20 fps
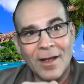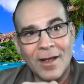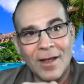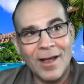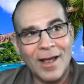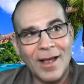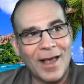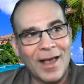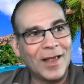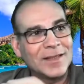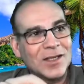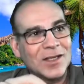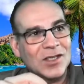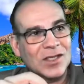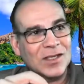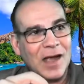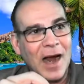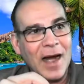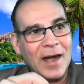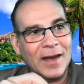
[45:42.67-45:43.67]
and then
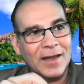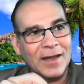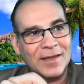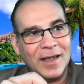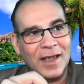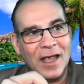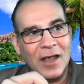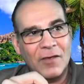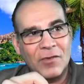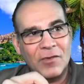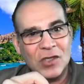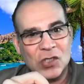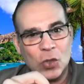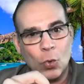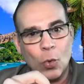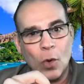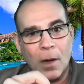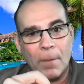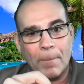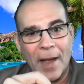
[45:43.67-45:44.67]
decided to give it
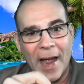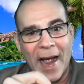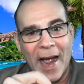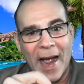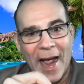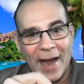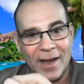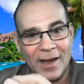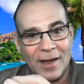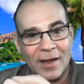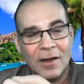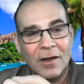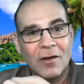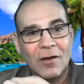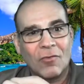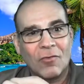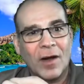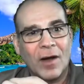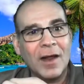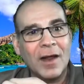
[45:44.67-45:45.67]
to a PAC,
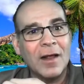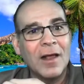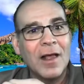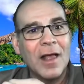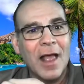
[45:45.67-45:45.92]
right?